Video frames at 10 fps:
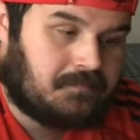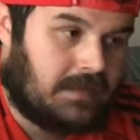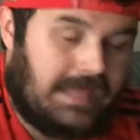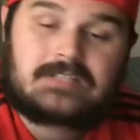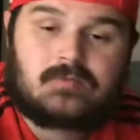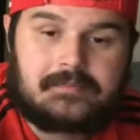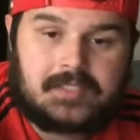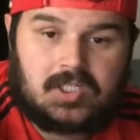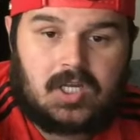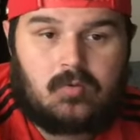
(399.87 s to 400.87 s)
That's what I'm going
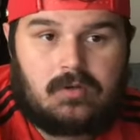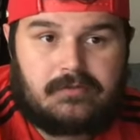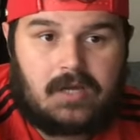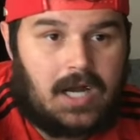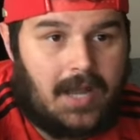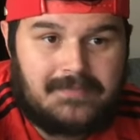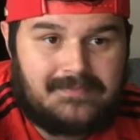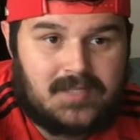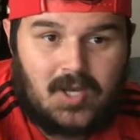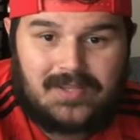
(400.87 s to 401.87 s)
to go with.
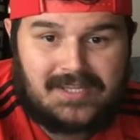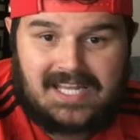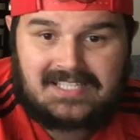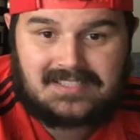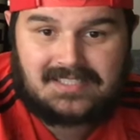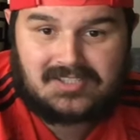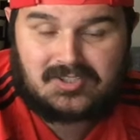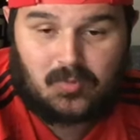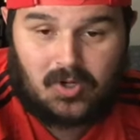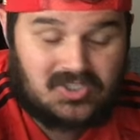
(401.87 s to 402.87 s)
I'm going there to
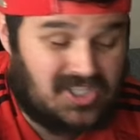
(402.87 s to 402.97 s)
watch.